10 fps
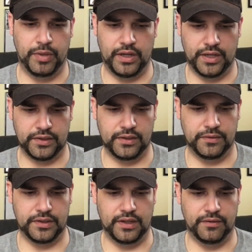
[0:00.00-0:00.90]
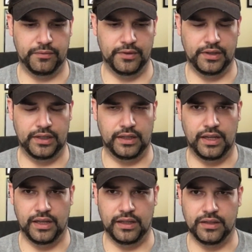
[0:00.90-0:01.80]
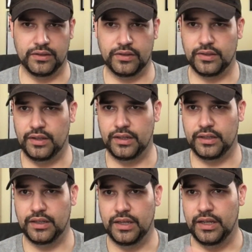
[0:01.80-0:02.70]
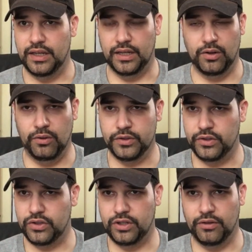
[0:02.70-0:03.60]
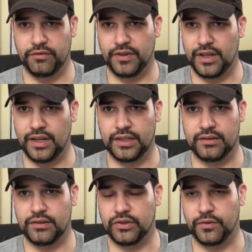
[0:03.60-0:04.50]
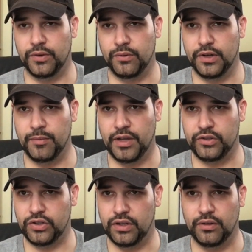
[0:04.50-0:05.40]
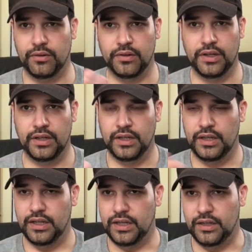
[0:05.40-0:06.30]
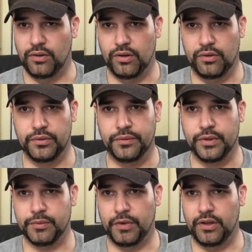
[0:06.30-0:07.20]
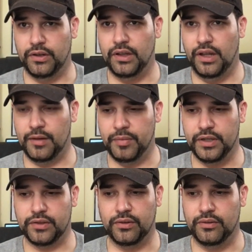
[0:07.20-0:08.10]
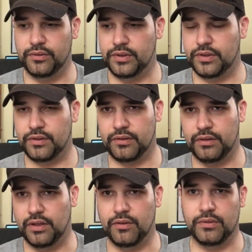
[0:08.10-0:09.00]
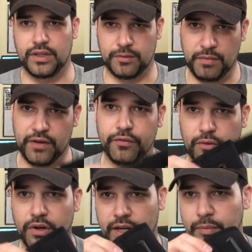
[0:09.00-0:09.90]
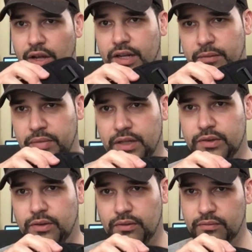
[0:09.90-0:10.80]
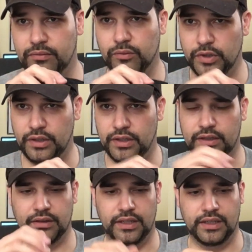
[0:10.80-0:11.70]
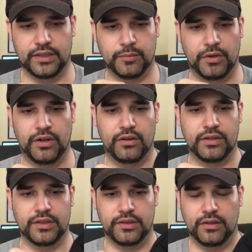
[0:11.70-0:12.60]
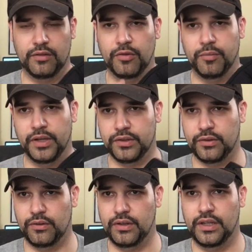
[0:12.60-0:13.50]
positive stuff really ends. Like, it holds the shield fine, so if you're worried about shield, it'll hold the smaller Glock pistols. It's meant for a pocket pistol, really, like a small concealable pistol.